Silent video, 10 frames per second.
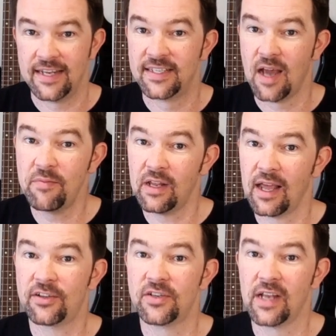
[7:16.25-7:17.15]
And some
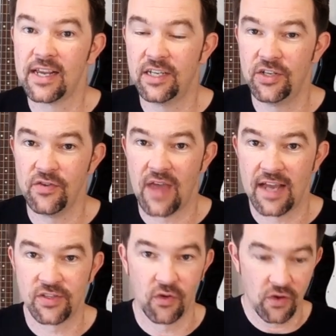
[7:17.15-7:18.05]
collectors like to do
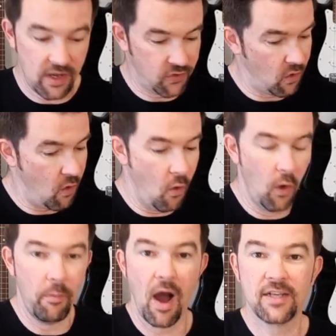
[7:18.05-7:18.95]
that. So looking through a
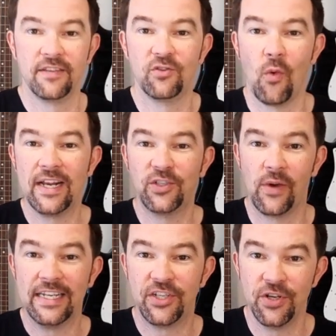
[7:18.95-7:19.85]
whole box of
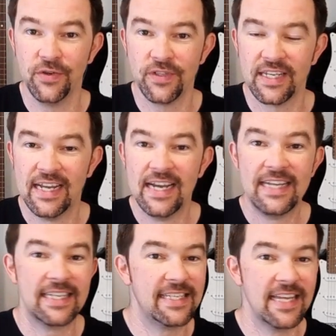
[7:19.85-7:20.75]
2022s
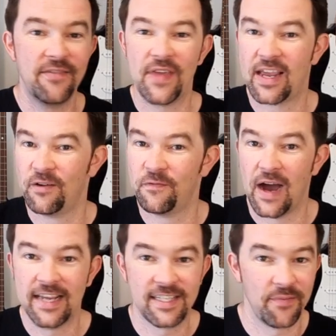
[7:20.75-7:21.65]
to see if they can
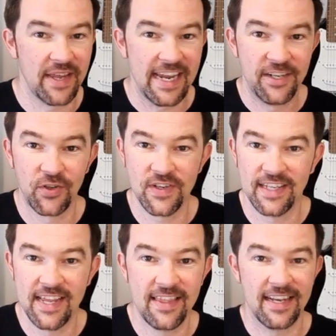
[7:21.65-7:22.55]
find something
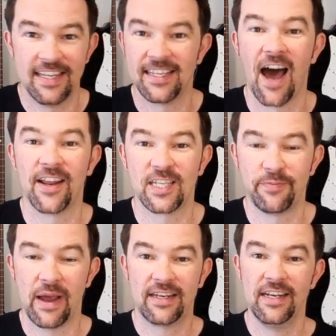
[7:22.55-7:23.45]
interesting that is
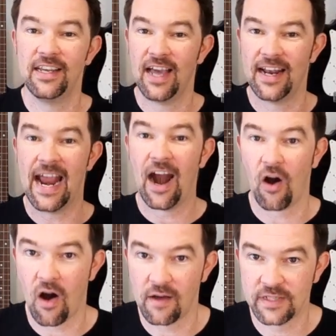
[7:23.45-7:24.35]
unexpected, an
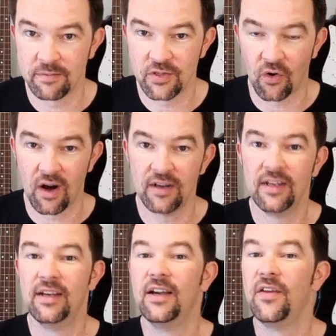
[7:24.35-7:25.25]
error of some sort.
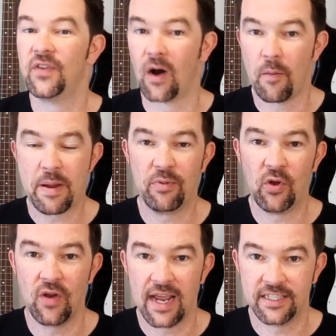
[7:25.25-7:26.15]
There are people
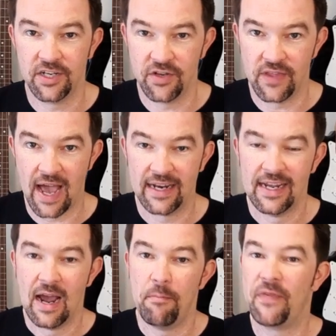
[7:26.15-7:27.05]
who like to do that.
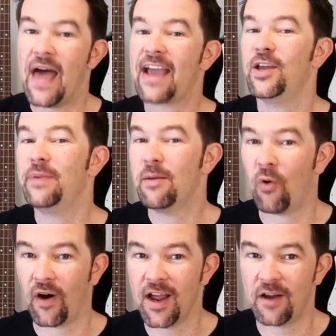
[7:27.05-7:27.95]
But that could be a
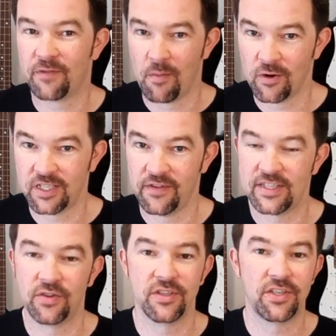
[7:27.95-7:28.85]
boring hunt for most of us.
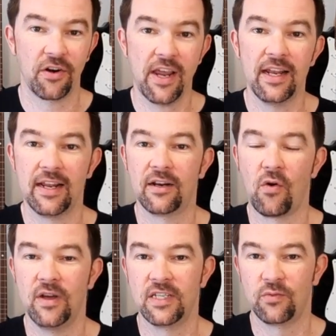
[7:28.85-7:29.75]
So circulated
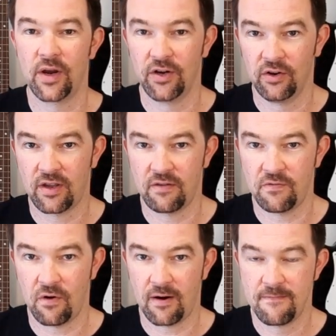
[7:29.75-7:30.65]
coins is what you're looking
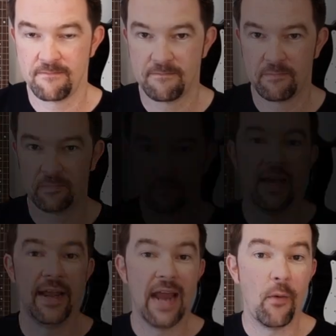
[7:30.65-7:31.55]
for.
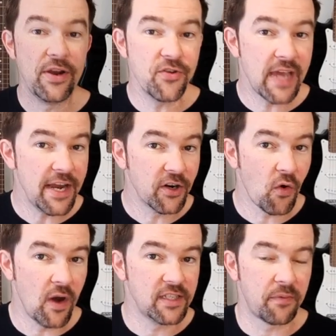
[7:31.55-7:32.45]
Now, when you get your
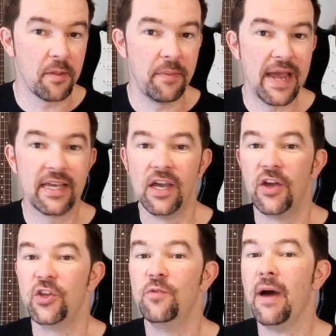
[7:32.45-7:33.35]
coins from the bank,
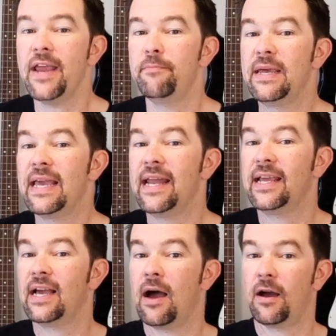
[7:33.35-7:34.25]
you might be
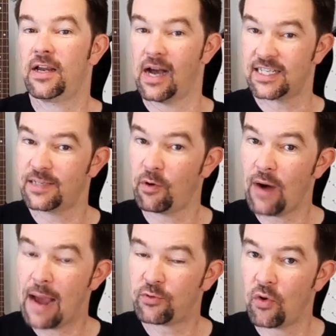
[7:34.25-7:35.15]
getting customer
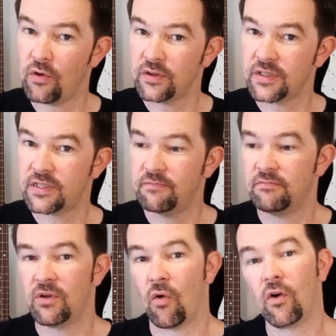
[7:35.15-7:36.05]
wrapped rolls,
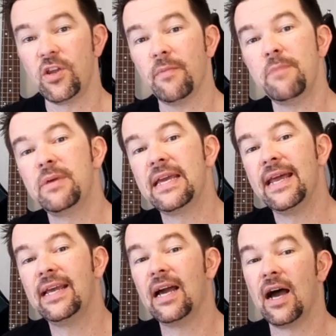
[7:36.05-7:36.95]
or you might be
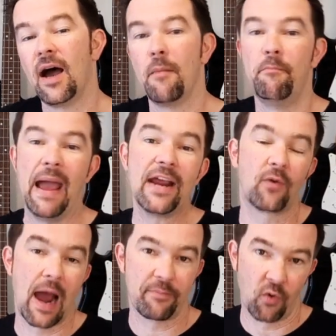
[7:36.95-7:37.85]
getting bank
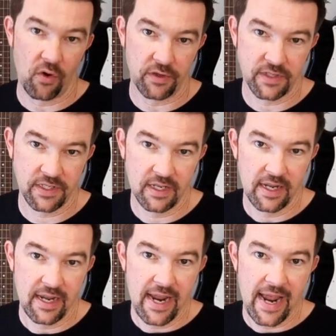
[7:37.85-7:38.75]
wrapped rolls.
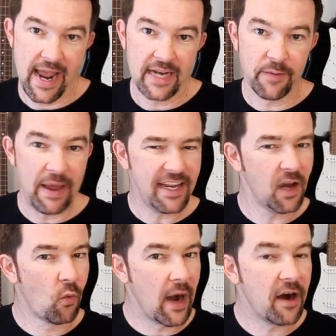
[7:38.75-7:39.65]
And depending
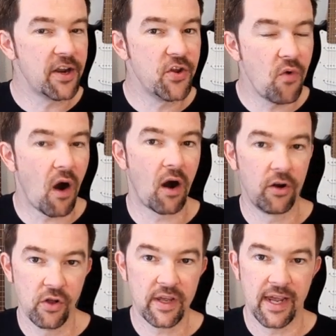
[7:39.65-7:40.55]
on where you are
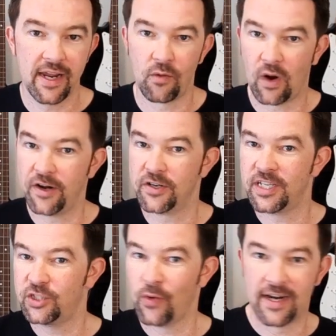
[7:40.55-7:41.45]
looking and where you're
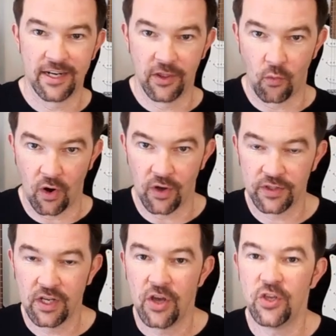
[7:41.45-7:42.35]
situated in the
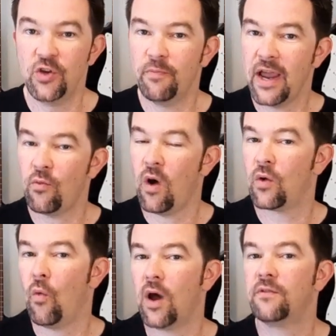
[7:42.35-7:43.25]
world, you might
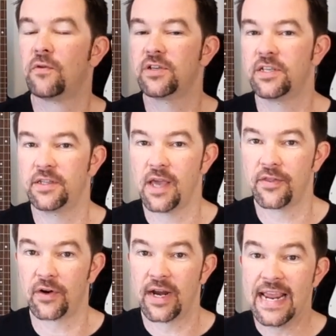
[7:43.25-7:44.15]
want one versus the
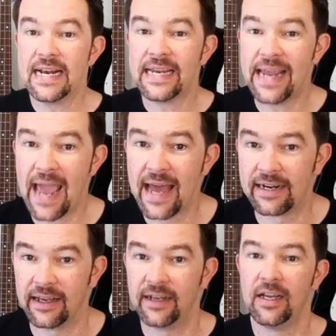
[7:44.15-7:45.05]
other. In
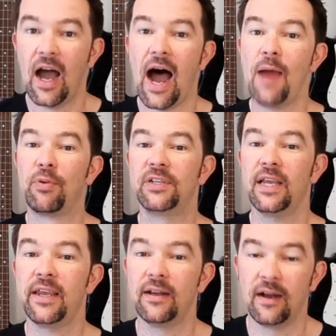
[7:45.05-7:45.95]
Canada, I
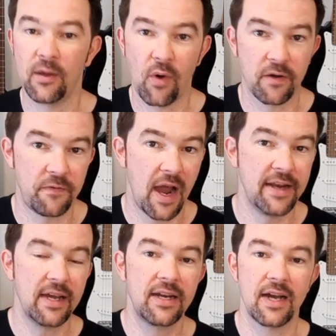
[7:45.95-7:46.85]
particularly want to
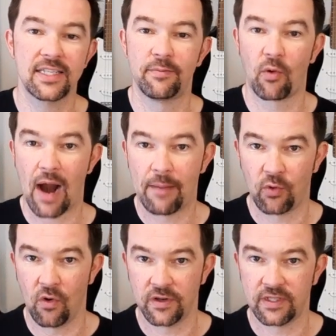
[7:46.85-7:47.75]
find customer wrapped
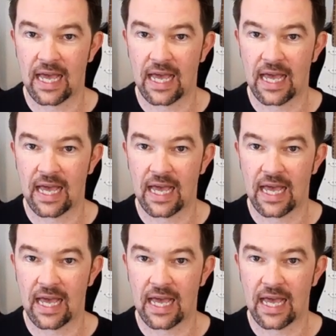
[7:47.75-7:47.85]
rolls.